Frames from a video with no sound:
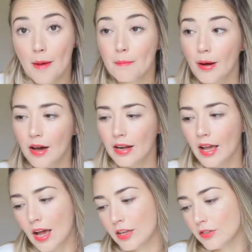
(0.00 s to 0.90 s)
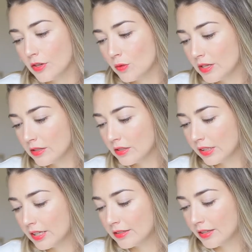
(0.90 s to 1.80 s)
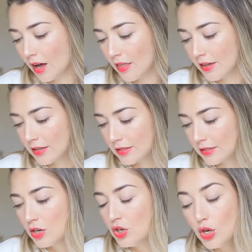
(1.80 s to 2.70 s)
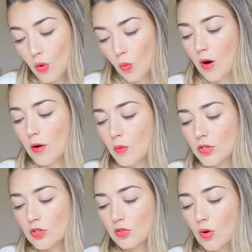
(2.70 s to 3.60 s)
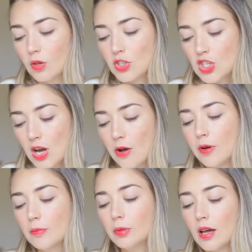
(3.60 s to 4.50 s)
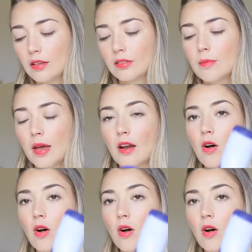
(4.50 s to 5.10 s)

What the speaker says: But I recently saw this new one, which is called Cherry Blossom and